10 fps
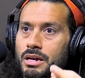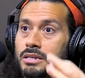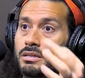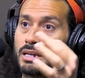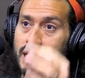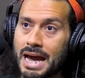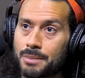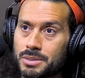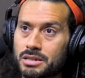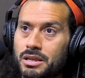It's the
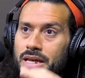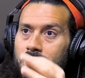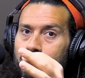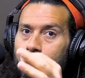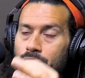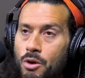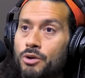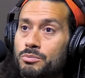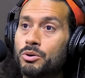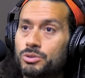gaps that
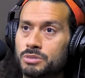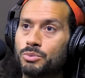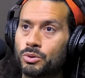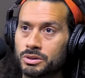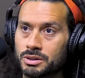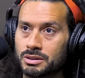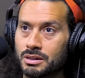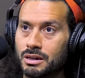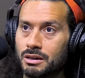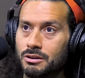are the most important.
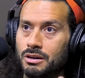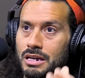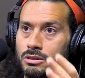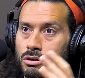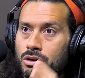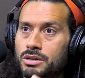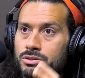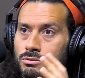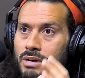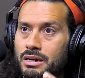As long
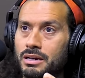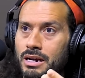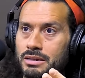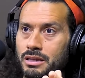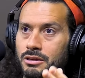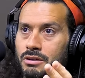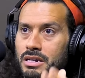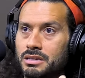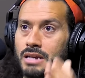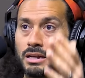as you recognize that there
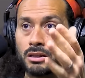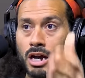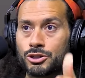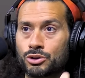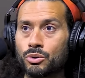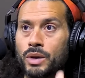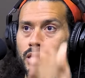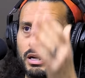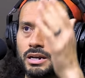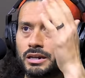isn't a logical way
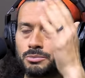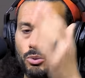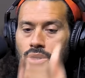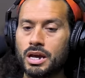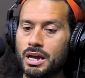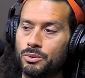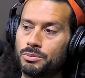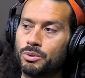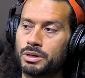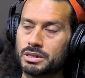to connect point A
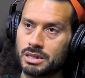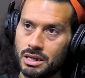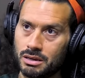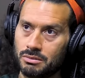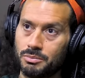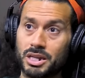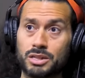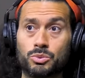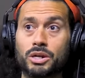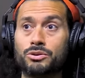with point C
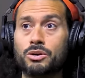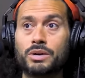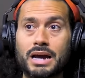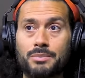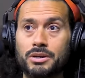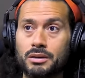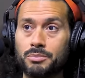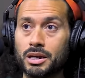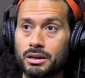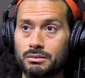because we don't know what happened
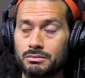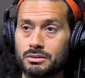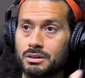in B,